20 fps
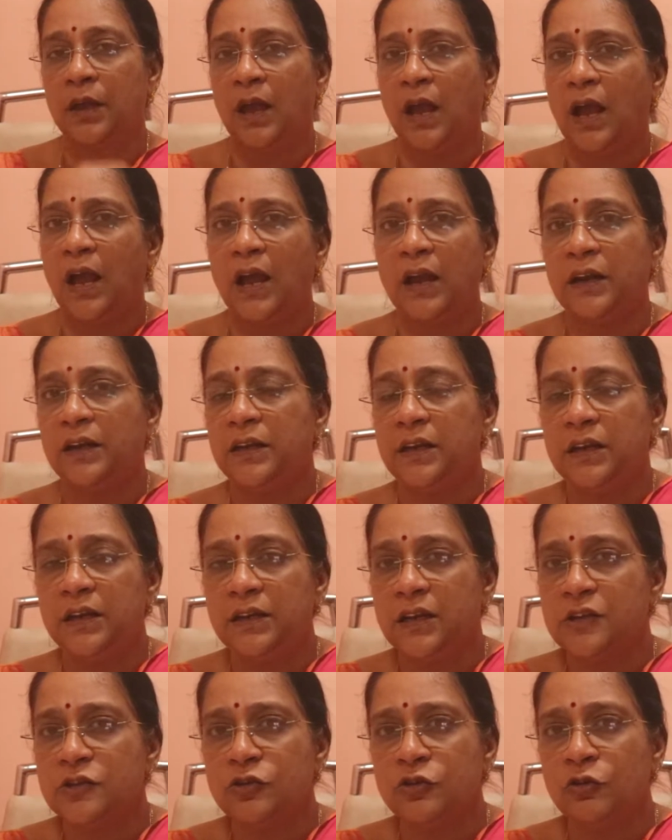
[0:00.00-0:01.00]
And
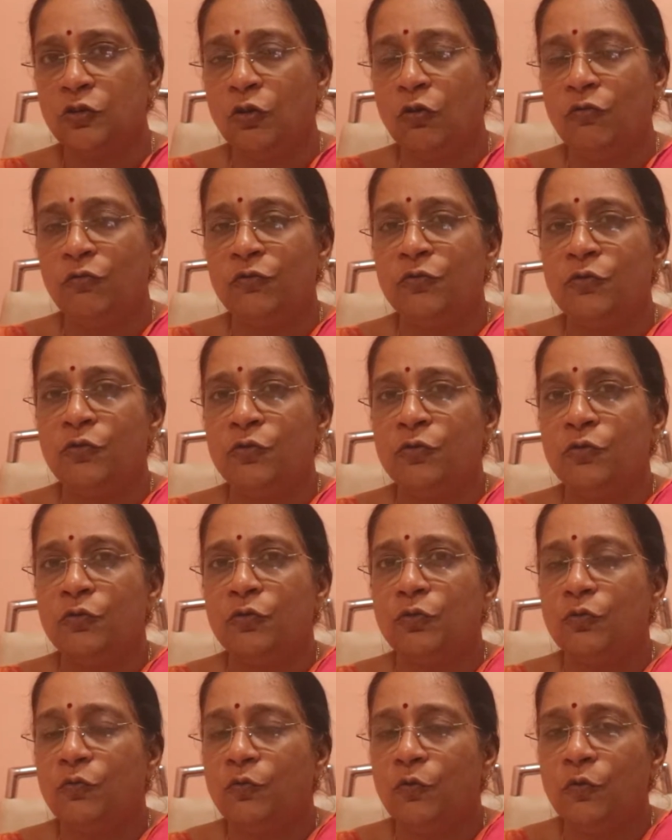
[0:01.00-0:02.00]
he doesn't know
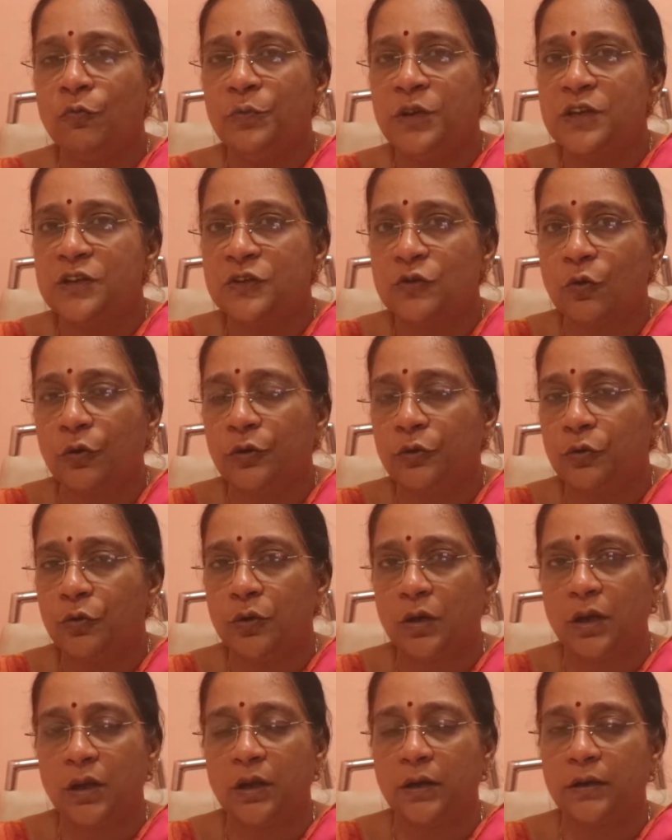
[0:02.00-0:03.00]
whom he is going to
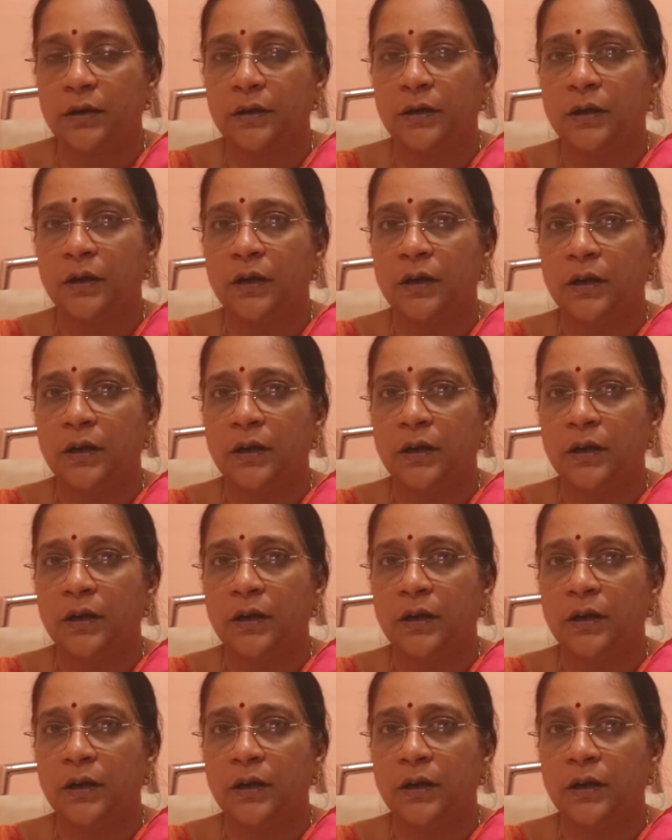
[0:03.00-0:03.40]
clear.